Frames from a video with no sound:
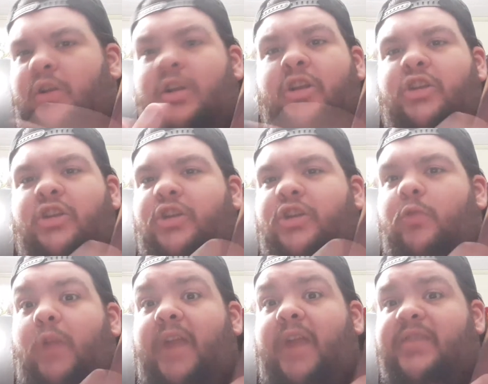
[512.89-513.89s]
She
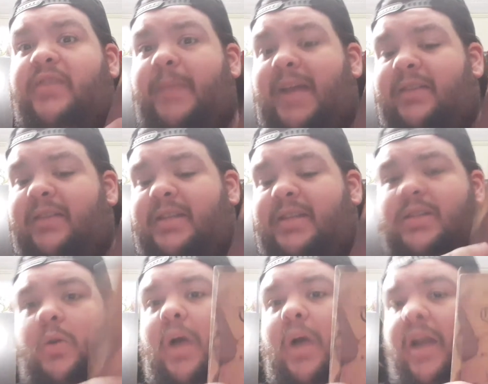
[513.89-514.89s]
raves about this, so
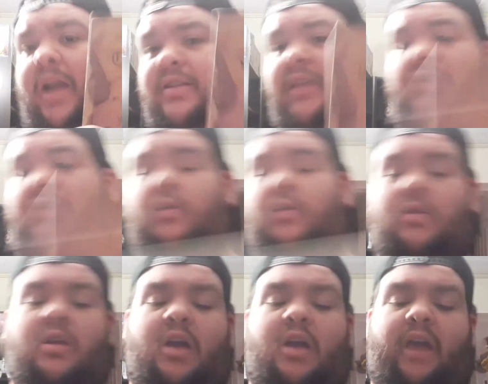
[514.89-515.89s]
I definitely
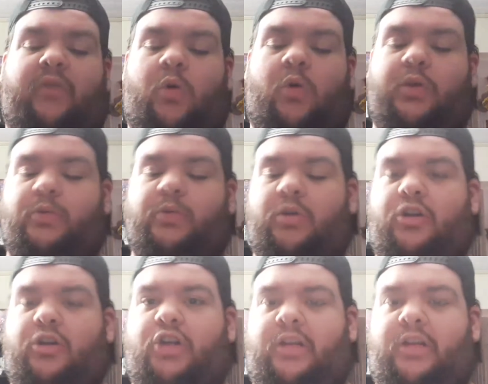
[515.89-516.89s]
I've always wanted to
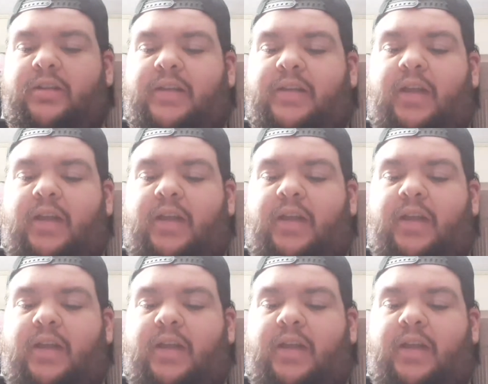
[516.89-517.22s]
check this out.